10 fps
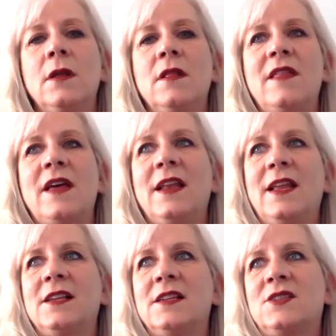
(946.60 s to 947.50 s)
that
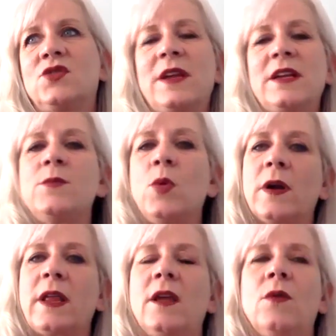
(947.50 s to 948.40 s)
is
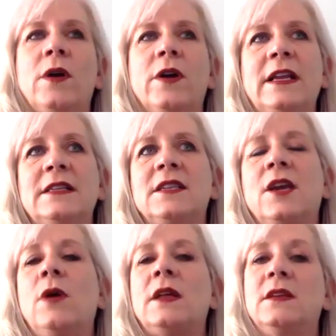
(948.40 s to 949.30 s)
transporting it where it needs to
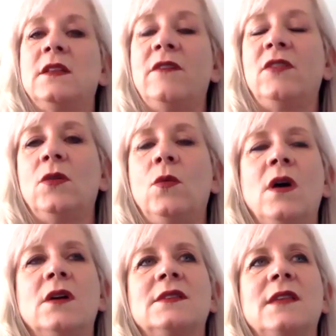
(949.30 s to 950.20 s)
go at the level it
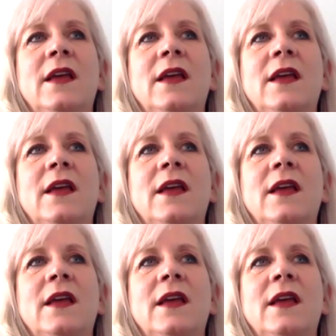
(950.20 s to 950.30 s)
was.